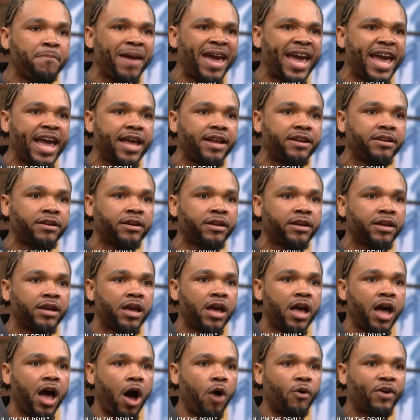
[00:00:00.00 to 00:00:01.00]
man,
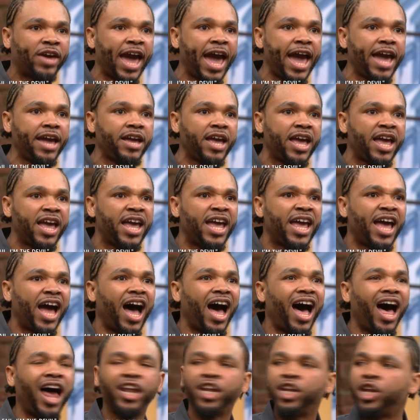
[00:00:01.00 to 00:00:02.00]
okay? You a
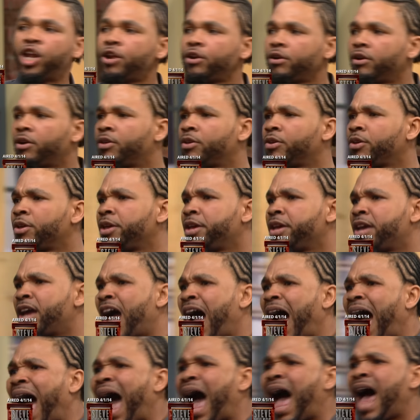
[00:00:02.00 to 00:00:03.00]
child a molester.
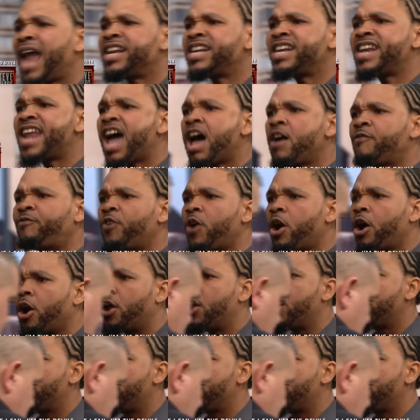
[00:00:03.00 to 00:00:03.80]
That's what you I is. Never,